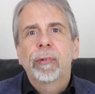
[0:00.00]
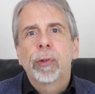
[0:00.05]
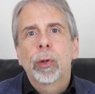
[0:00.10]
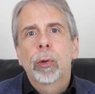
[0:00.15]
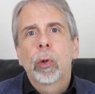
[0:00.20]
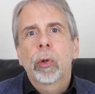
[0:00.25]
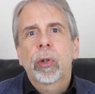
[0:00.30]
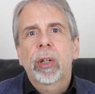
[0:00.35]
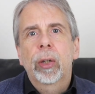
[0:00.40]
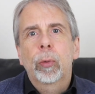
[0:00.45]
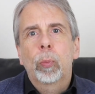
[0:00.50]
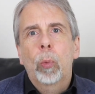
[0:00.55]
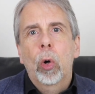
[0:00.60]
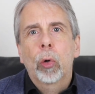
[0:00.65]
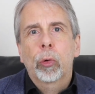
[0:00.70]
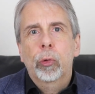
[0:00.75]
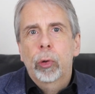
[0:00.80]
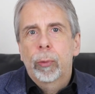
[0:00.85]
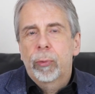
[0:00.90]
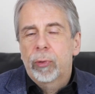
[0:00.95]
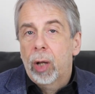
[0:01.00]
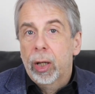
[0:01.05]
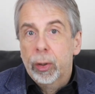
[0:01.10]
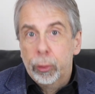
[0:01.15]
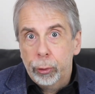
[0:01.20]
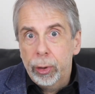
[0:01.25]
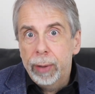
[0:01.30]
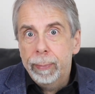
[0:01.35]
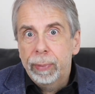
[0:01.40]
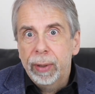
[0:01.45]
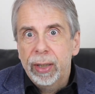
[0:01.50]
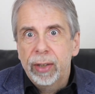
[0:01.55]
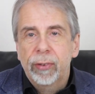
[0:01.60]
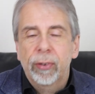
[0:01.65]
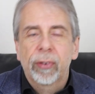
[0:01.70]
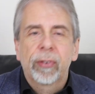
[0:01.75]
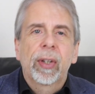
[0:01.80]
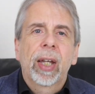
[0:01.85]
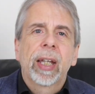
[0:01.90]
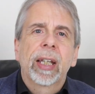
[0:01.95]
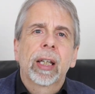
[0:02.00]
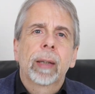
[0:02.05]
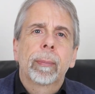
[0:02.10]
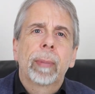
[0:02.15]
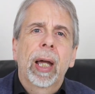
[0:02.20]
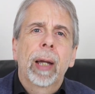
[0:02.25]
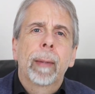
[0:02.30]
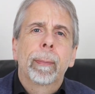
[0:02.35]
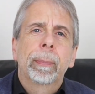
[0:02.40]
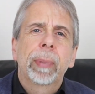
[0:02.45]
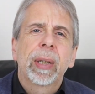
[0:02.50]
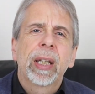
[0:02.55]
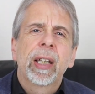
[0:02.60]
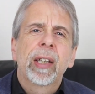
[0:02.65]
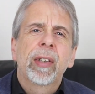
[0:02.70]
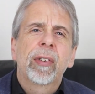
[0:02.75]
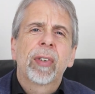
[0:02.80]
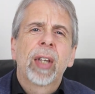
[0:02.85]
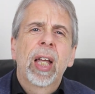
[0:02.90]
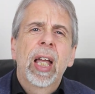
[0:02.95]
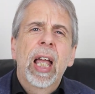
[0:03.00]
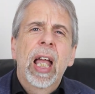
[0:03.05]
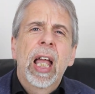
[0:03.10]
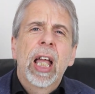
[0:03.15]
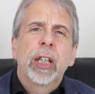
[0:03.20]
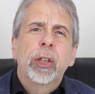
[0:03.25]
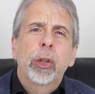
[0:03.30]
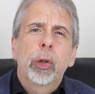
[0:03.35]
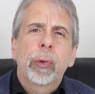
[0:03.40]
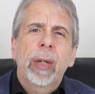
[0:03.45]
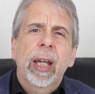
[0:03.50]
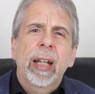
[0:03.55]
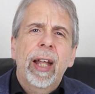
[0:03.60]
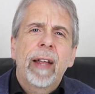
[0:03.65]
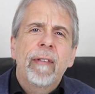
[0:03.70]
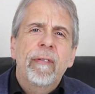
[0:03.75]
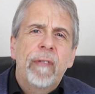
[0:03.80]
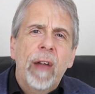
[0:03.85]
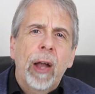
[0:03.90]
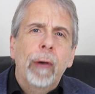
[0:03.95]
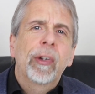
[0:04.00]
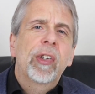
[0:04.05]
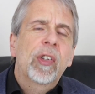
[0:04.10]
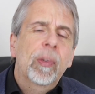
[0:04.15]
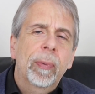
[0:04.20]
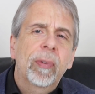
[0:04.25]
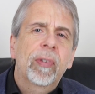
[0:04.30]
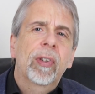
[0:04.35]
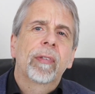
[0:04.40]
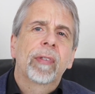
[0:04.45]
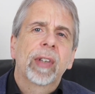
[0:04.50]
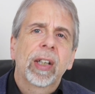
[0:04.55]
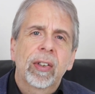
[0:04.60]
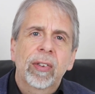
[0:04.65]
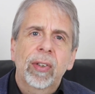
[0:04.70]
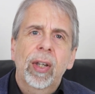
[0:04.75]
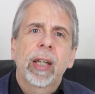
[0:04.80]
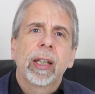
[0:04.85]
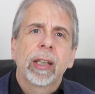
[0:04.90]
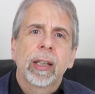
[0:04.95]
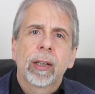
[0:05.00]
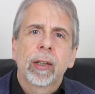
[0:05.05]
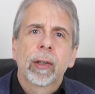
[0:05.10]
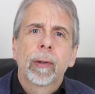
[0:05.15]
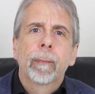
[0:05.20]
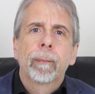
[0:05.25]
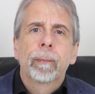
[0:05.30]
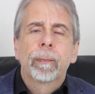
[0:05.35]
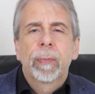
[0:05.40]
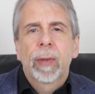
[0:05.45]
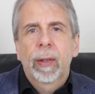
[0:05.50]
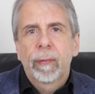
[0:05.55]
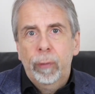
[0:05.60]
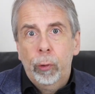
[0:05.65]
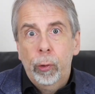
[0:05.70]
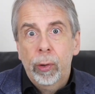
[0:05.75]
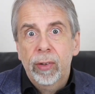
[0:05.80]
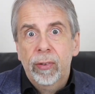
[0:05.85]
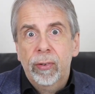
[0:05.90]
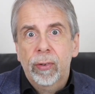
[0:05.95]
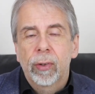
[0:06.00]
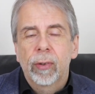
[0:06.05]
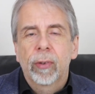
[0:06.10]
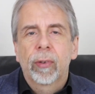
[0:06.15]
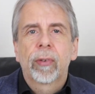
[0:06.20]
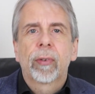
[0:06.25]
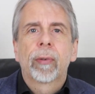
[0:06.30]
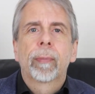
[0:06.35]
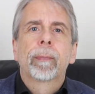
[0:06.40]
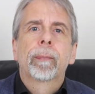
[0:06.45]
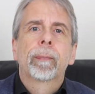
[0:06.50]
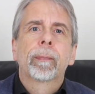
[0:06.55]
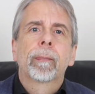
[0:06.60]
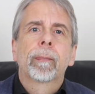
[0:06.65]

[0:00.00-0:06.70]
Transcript: If you look at what groups like Greenpeace are saying about bees, you get a very specific take. For instance,